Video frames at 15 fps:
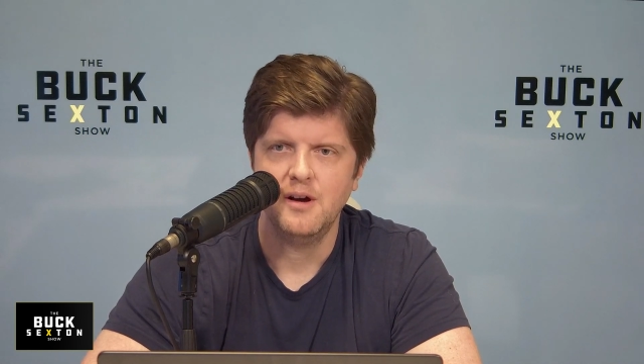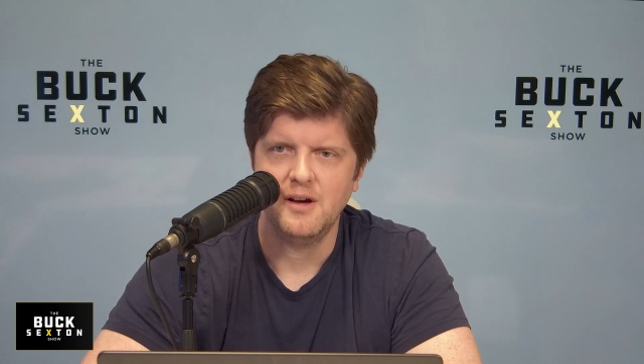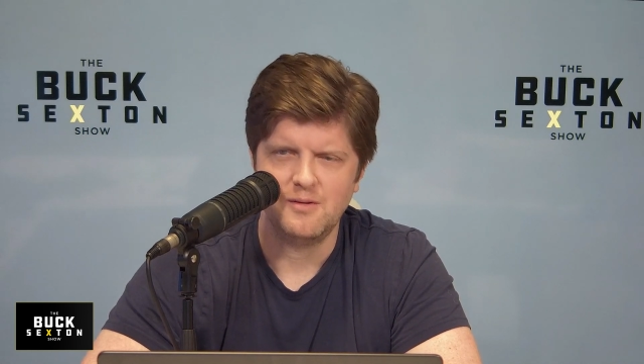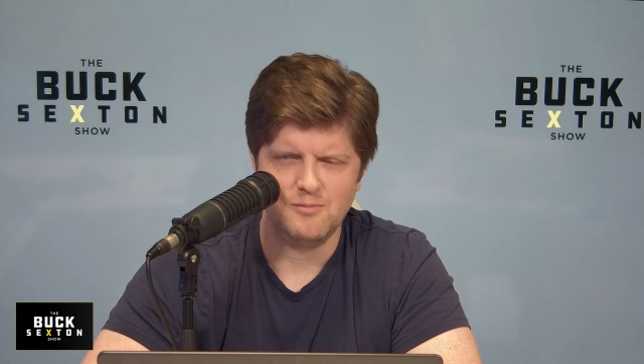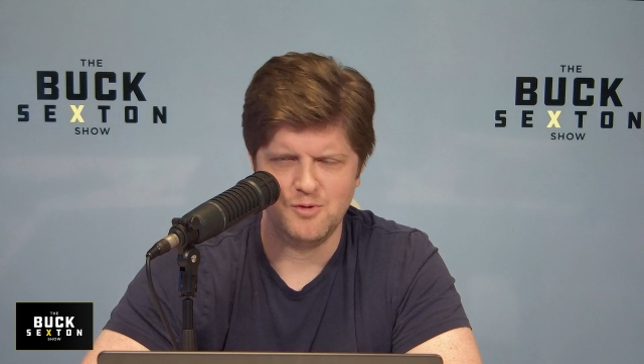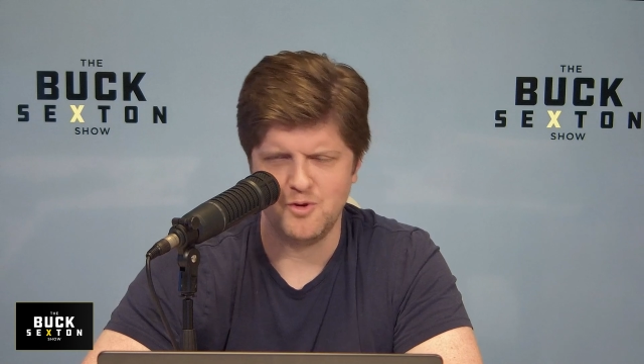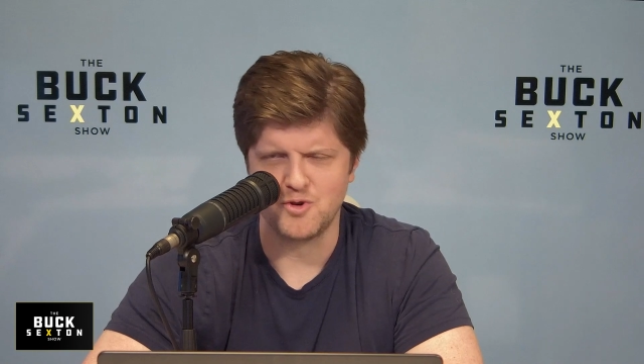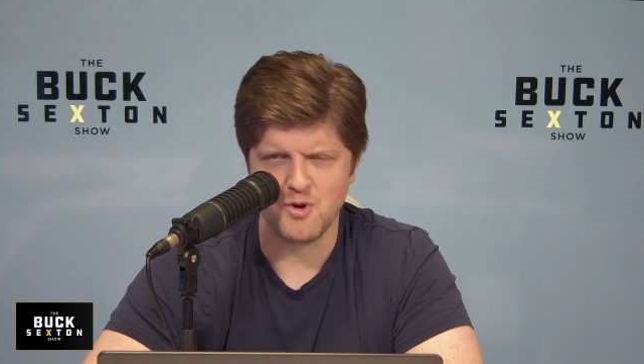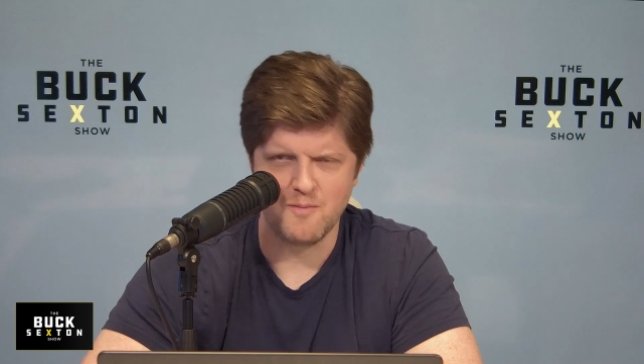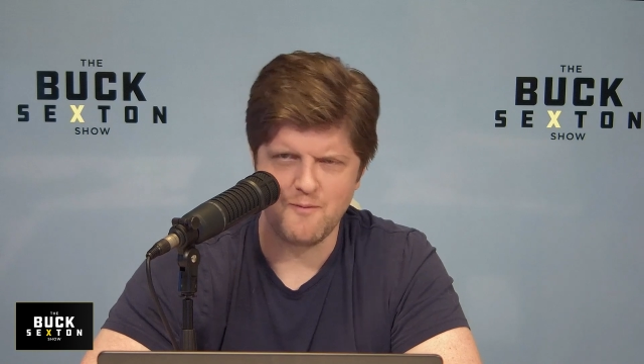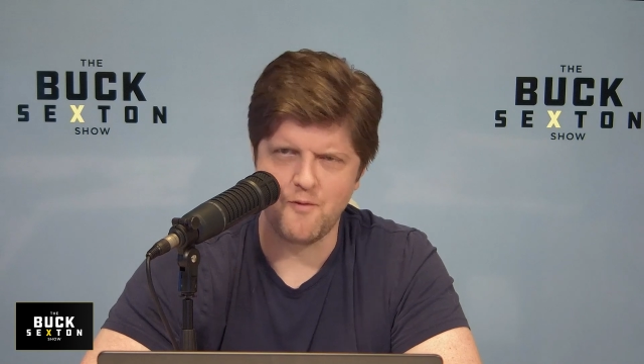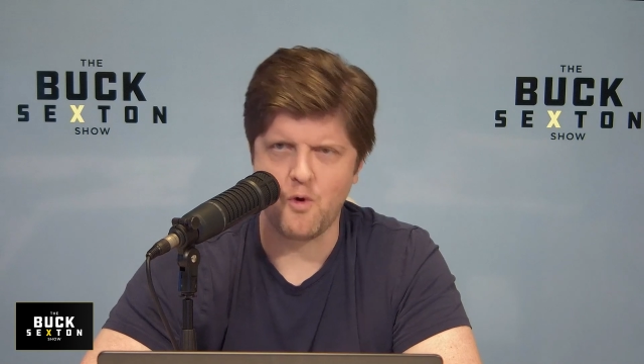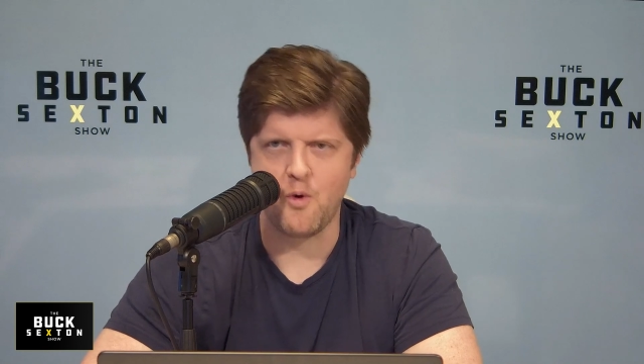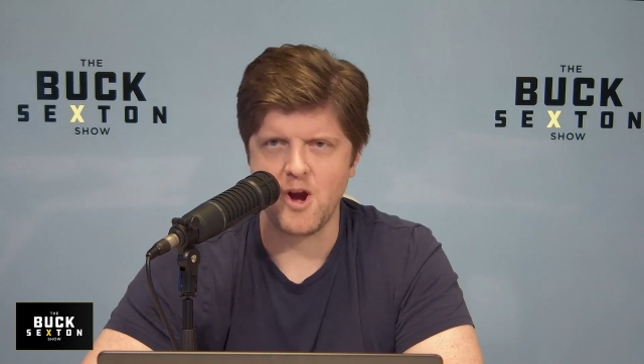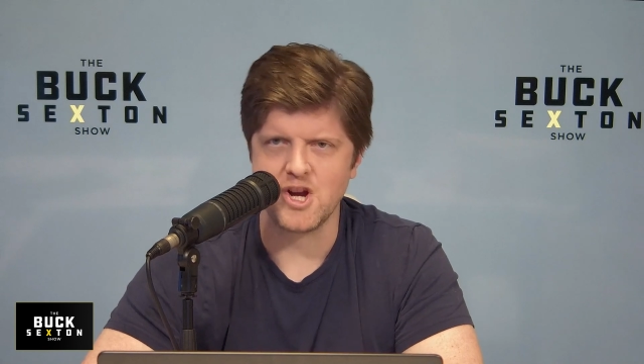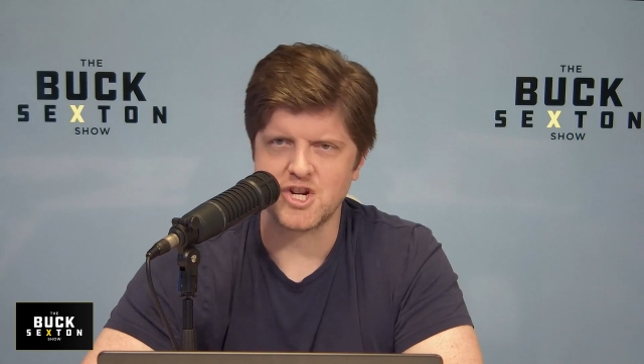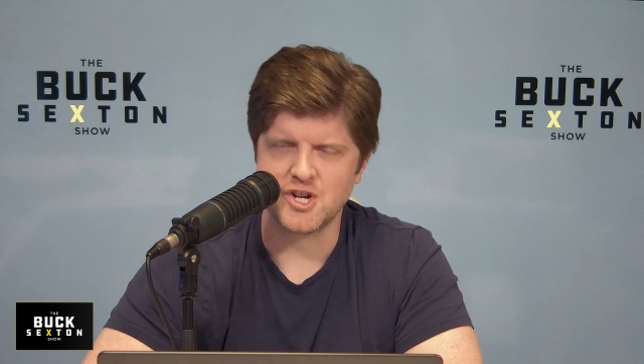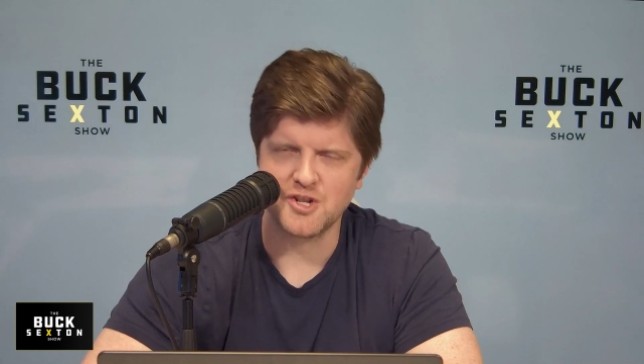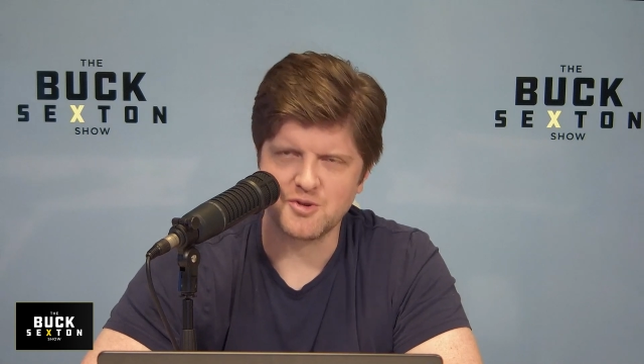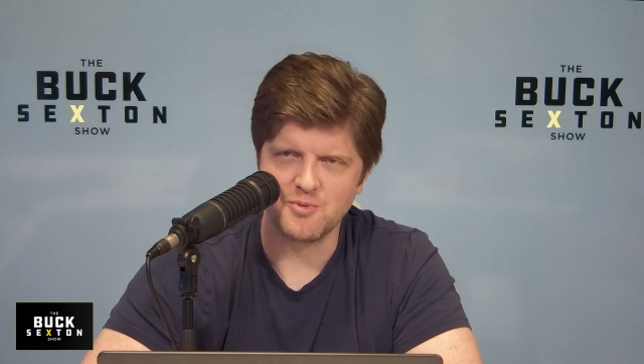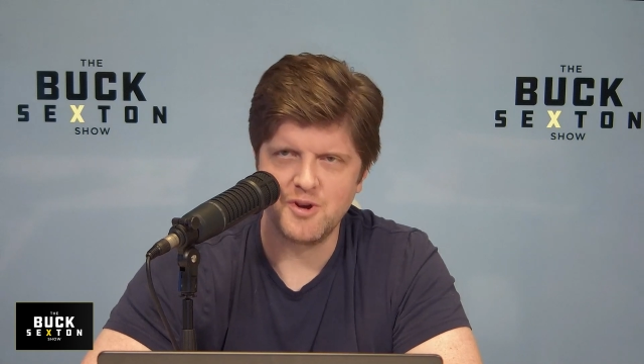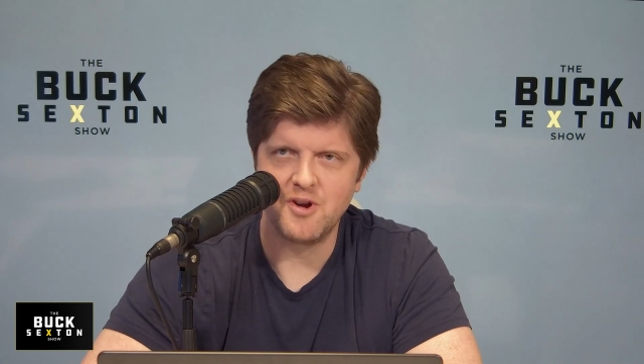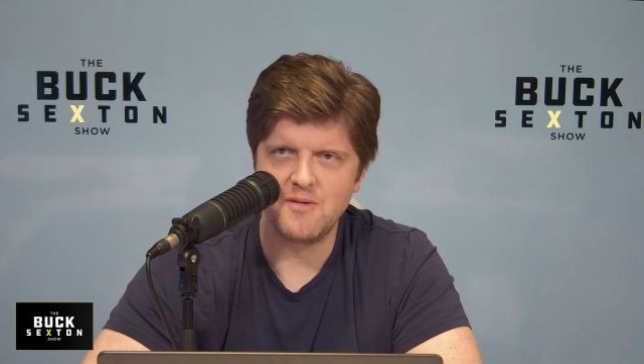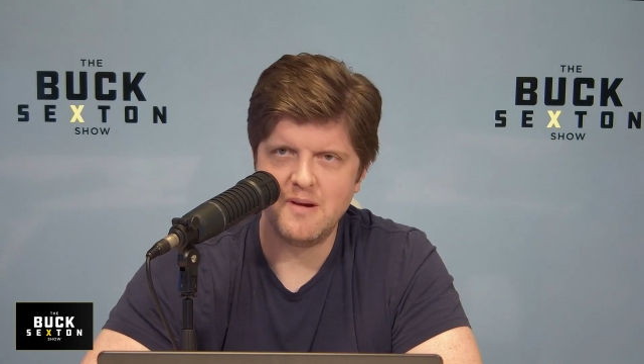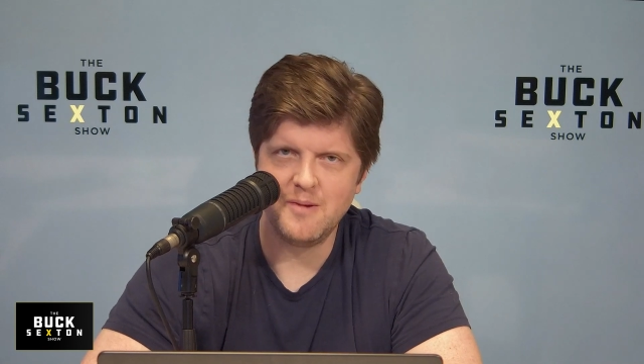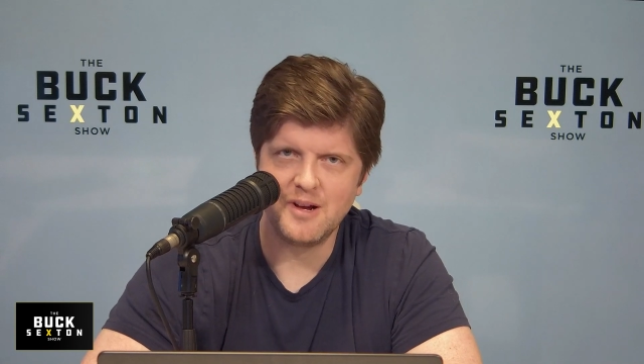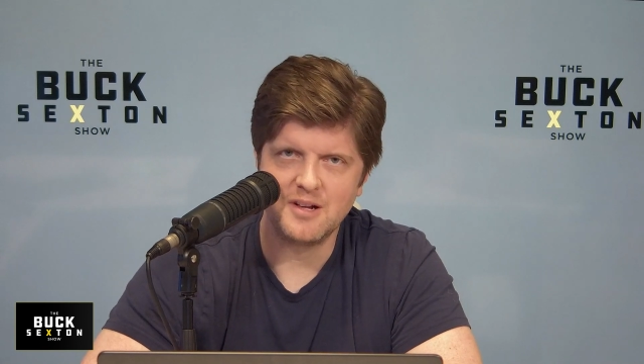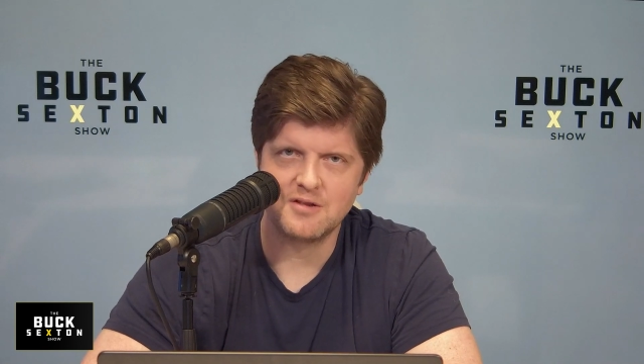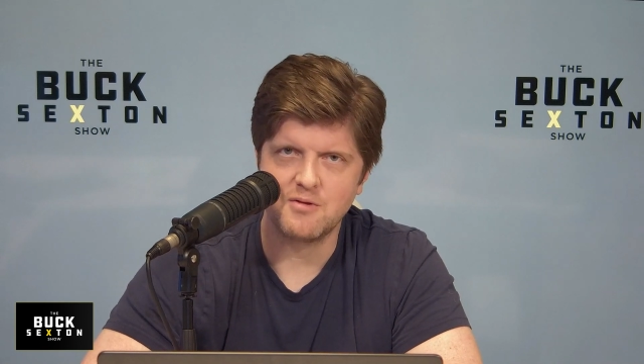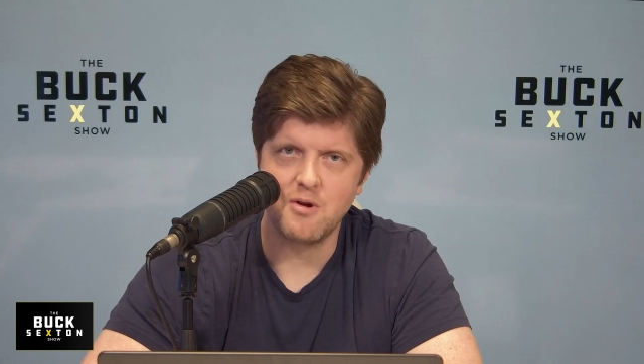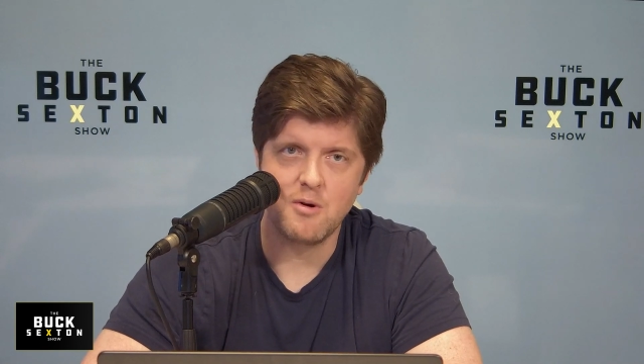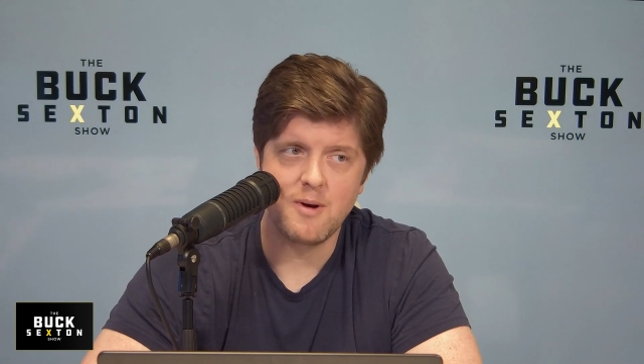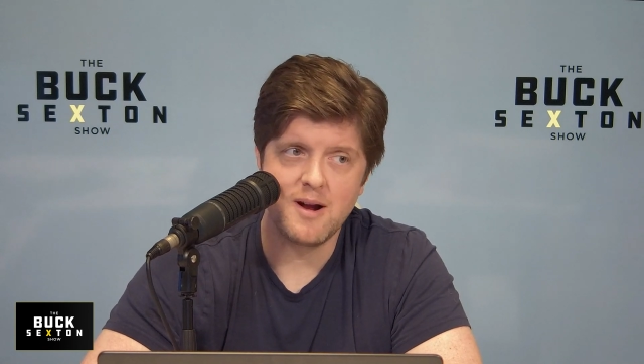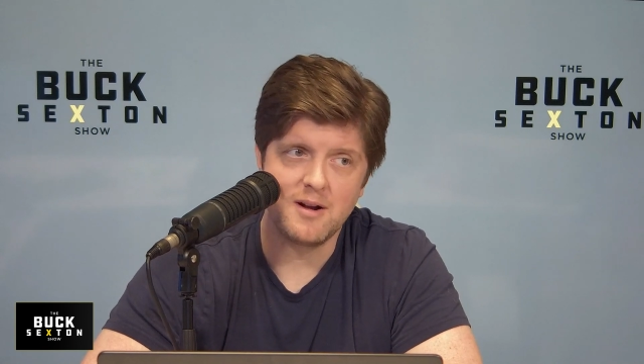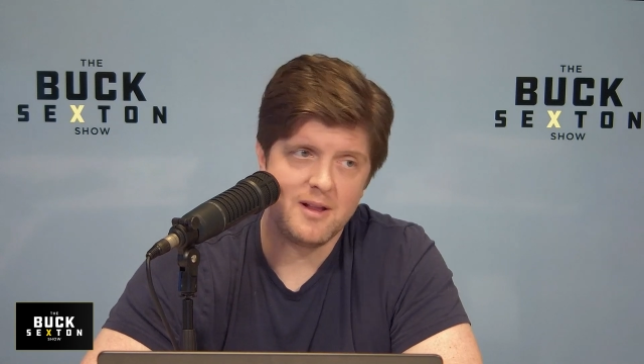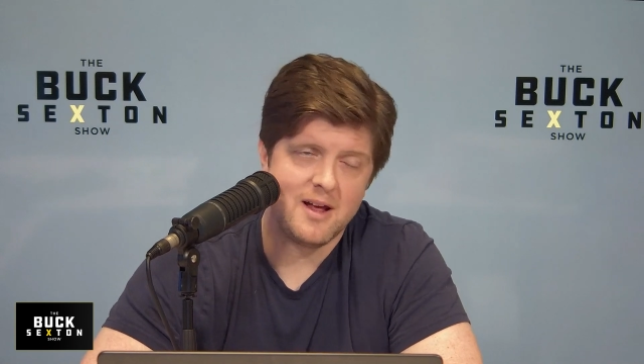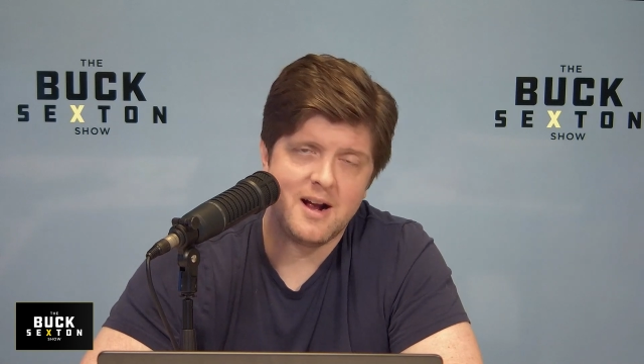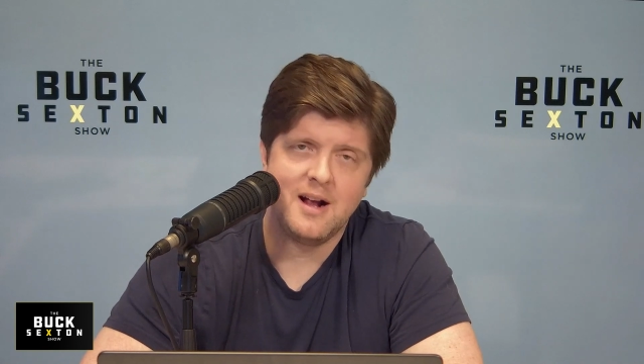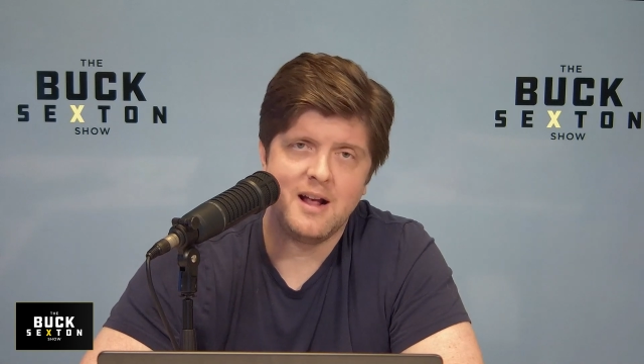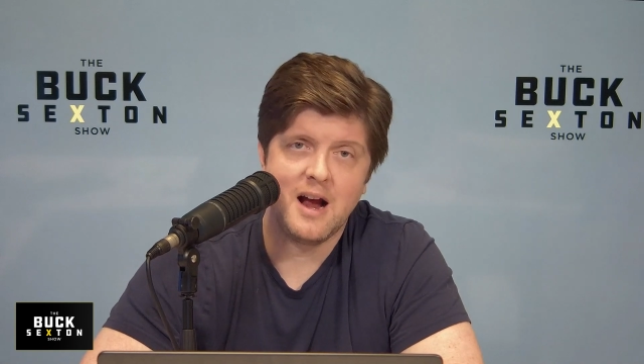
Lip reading: the term voracious reader maybe gets thrown around a lot.